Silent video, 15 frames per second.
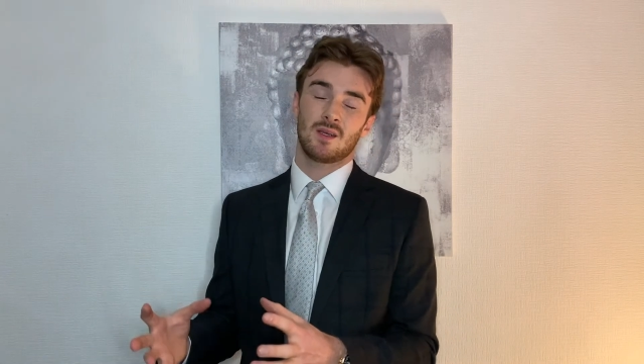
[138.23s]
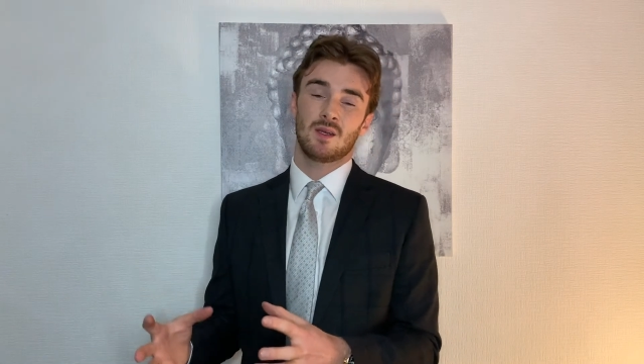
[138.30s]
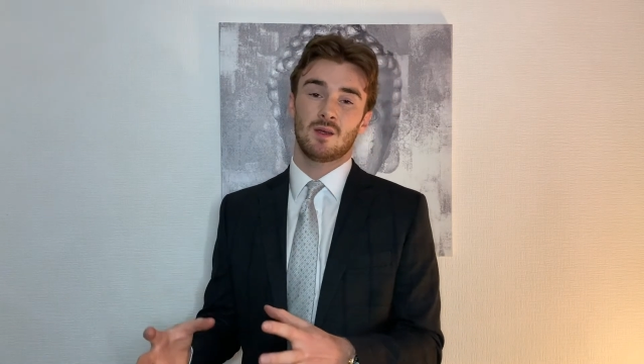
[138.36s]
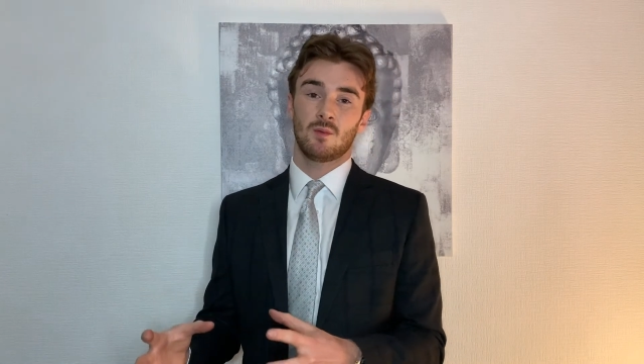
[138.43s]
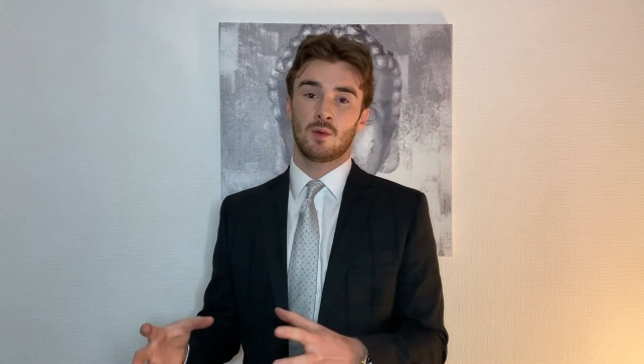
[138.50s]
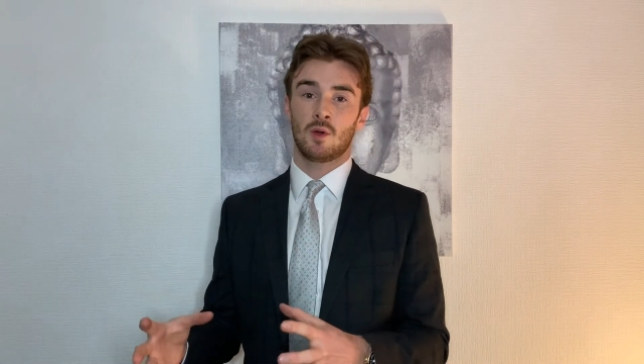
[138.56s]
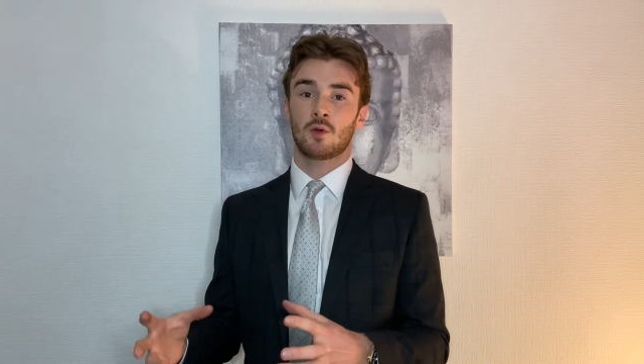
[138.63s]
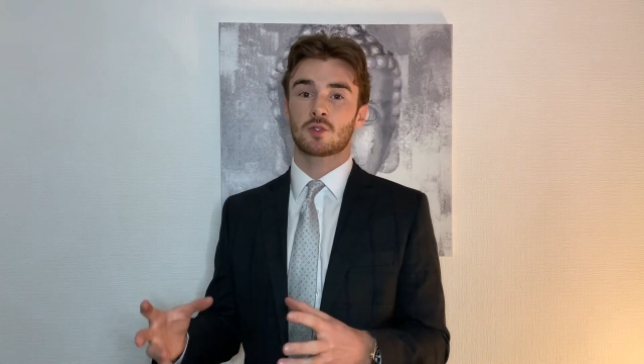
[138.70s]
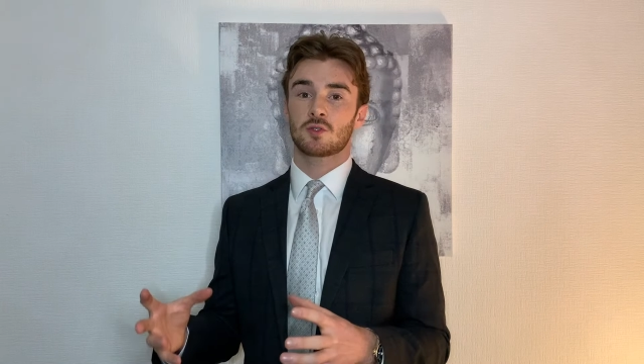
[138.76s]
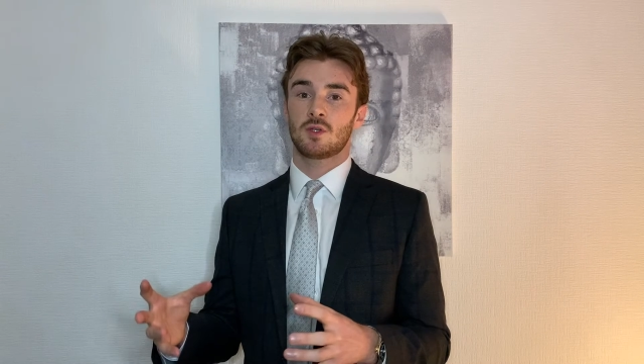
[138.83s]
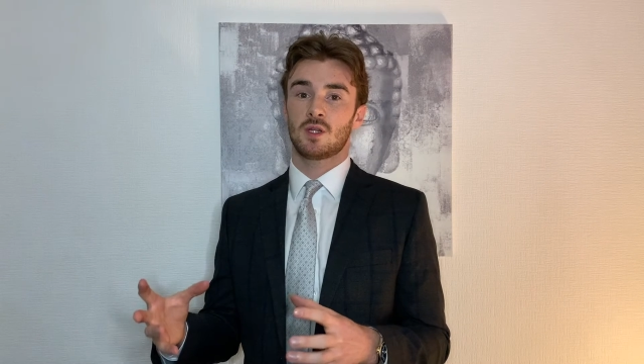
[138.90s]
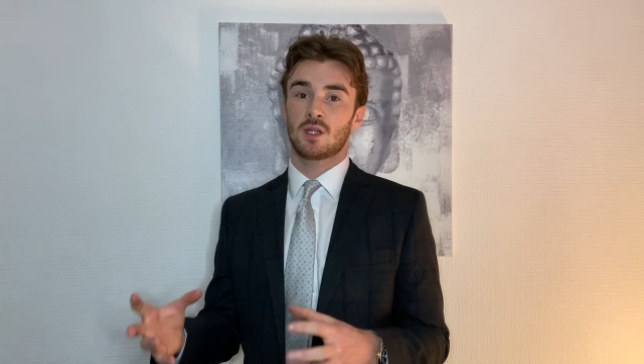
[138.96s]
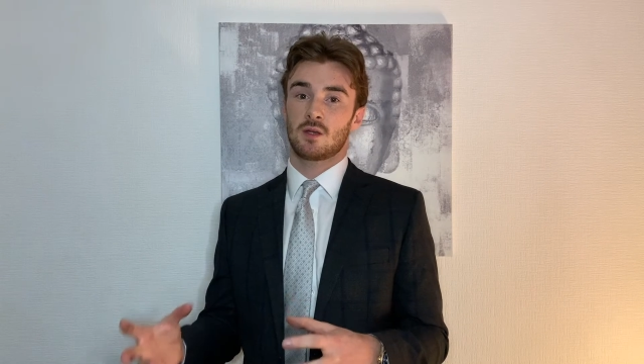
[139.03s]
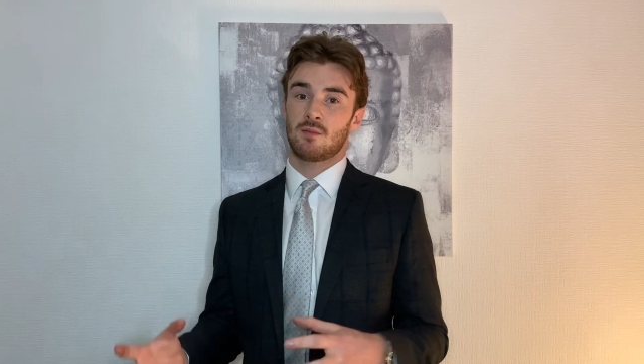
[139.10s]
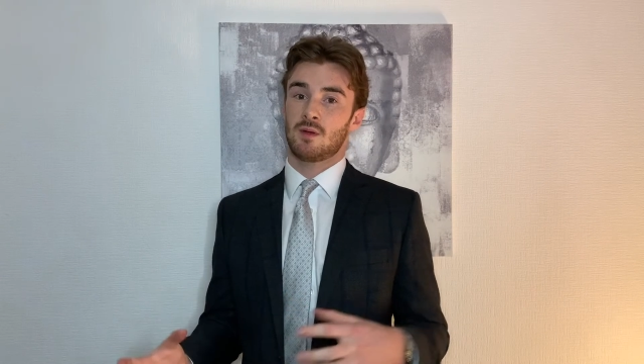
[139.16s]
we also need
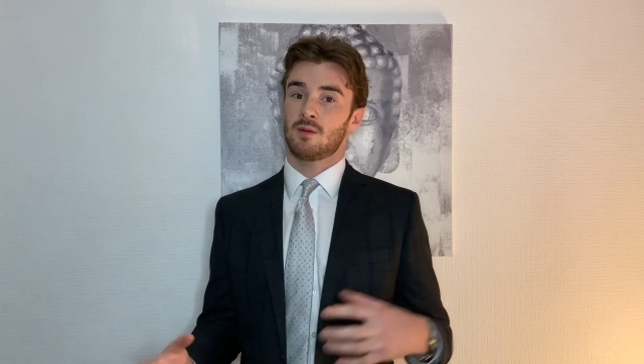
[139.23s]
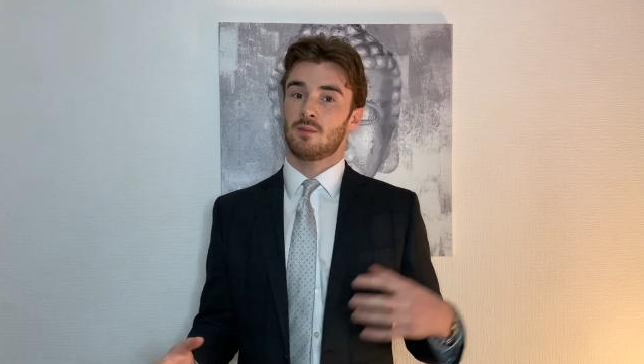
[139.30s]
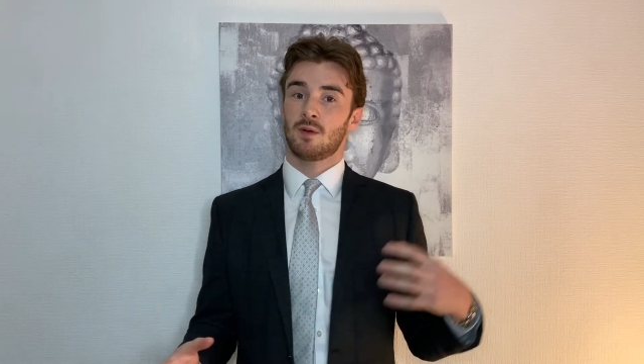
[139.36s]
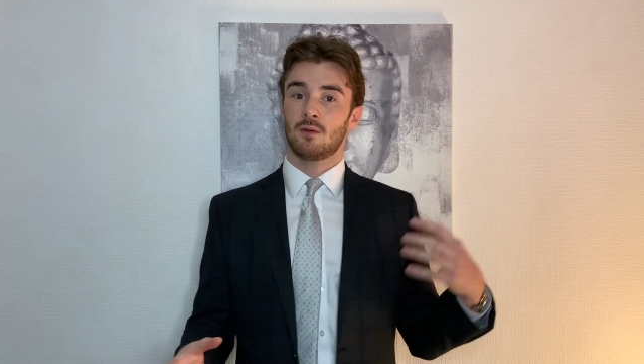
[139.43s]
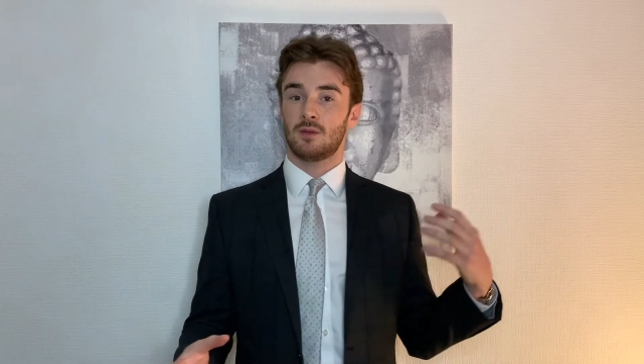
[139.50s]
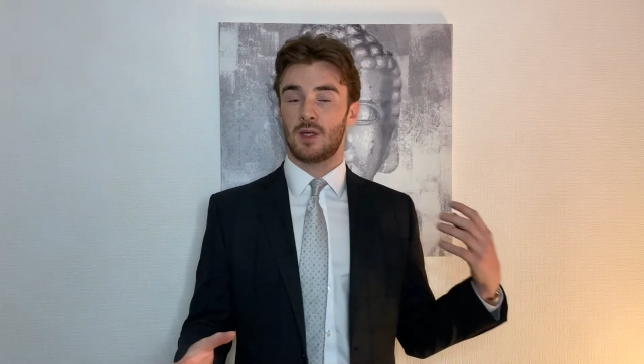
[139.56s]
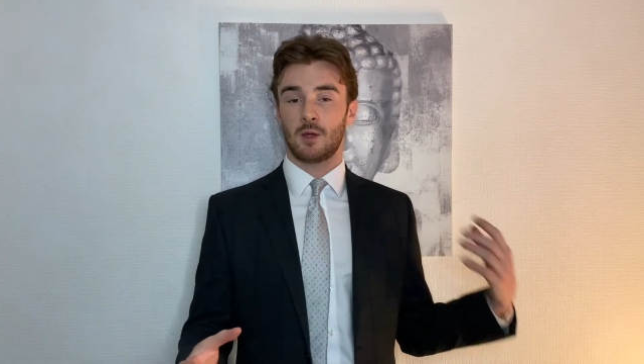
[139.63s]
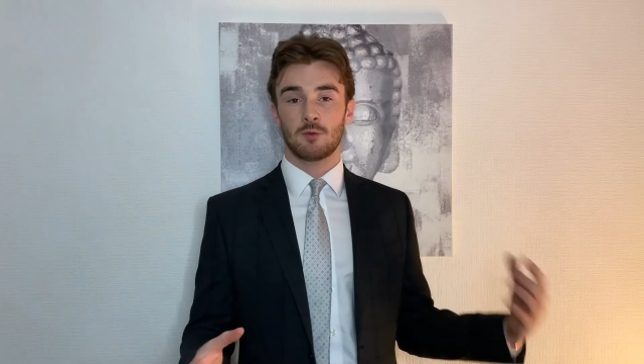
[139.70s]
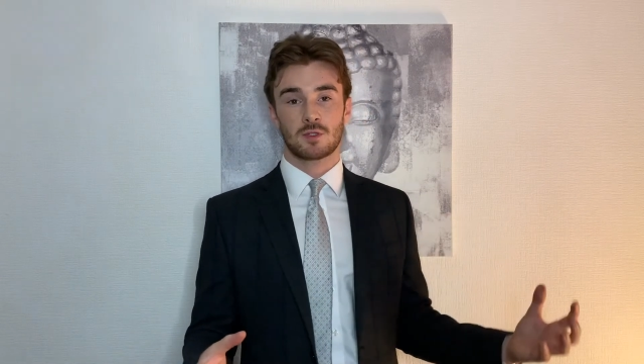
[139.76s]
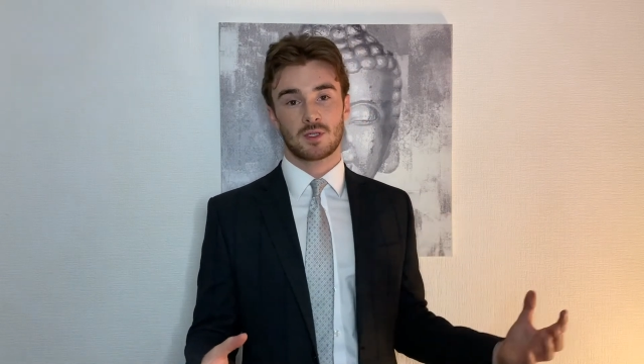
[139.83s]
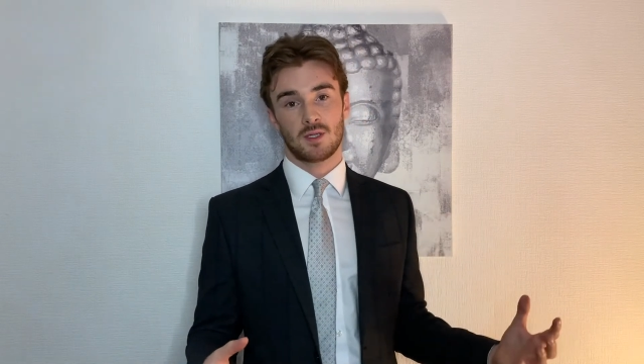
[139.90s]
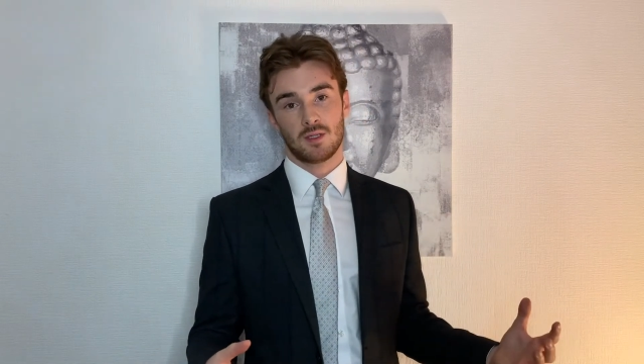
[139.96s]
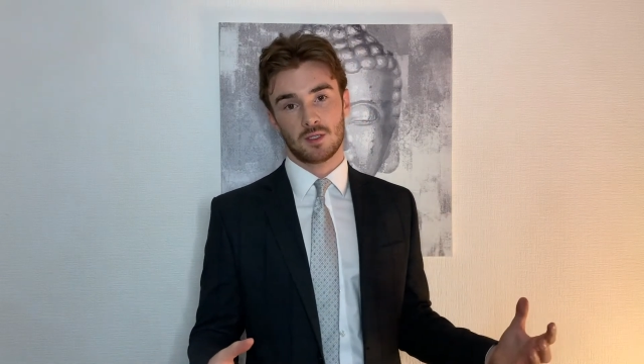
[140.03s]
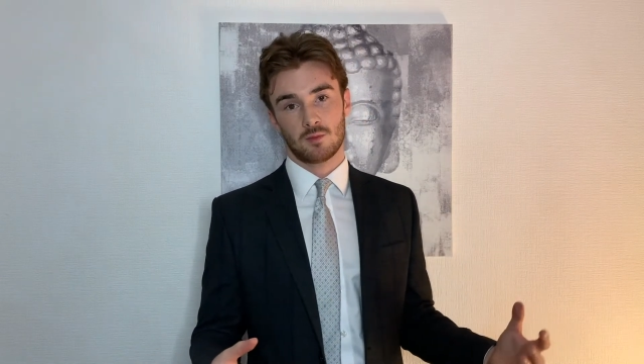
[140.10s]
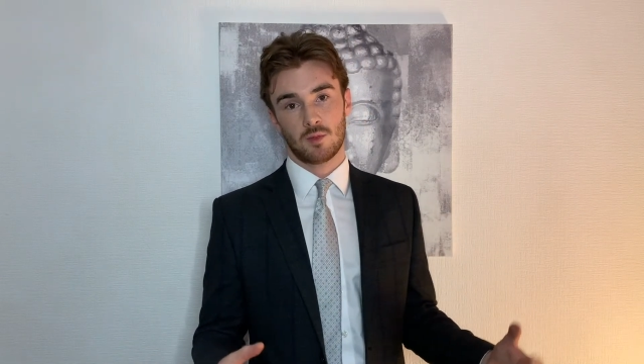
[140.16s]
to remember about the outside
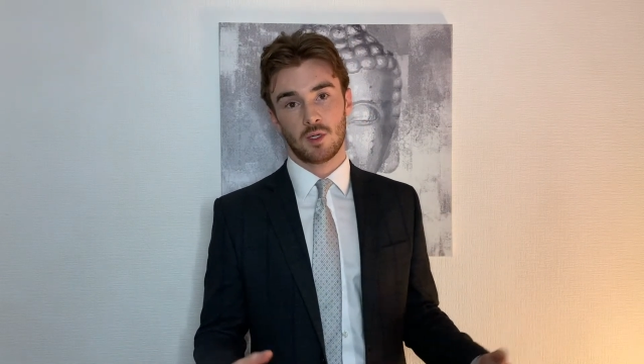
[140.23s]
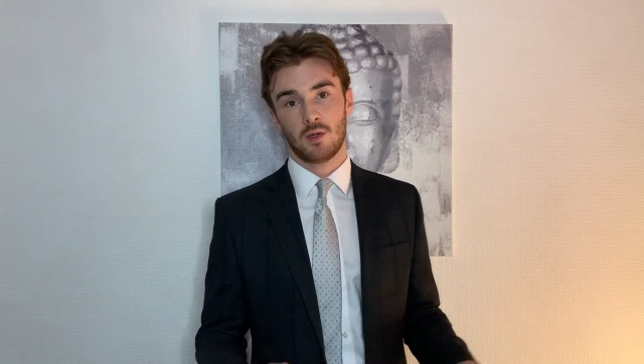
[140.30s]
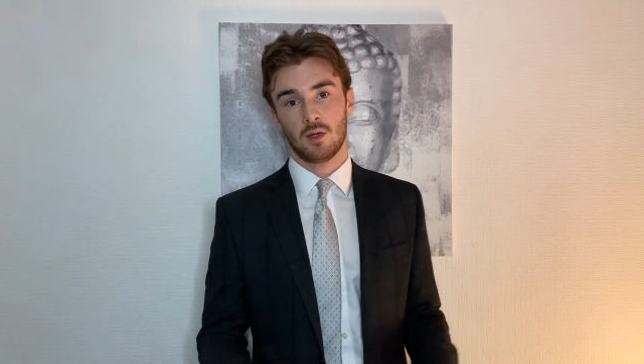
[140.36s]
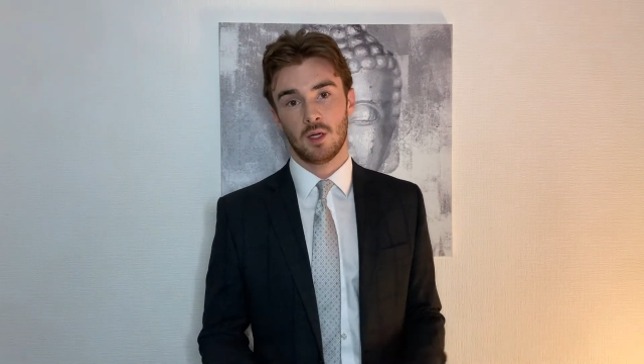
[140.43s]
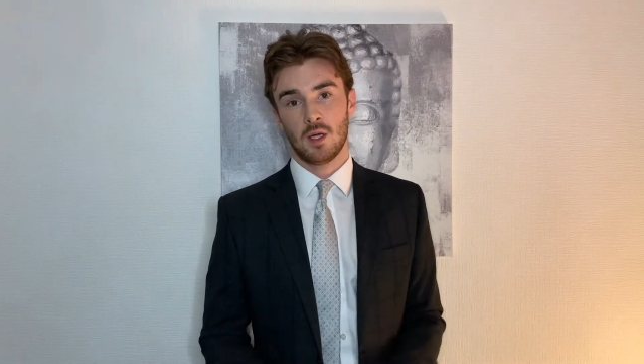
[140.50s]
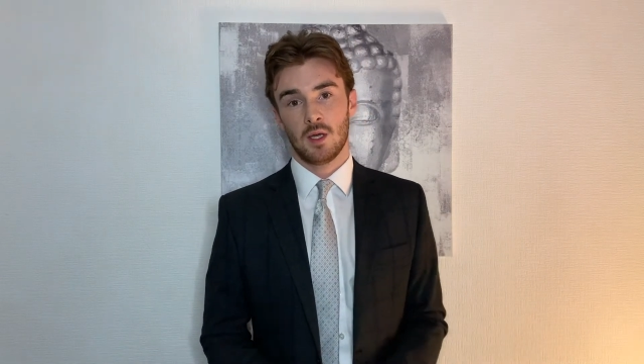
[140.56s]
as well.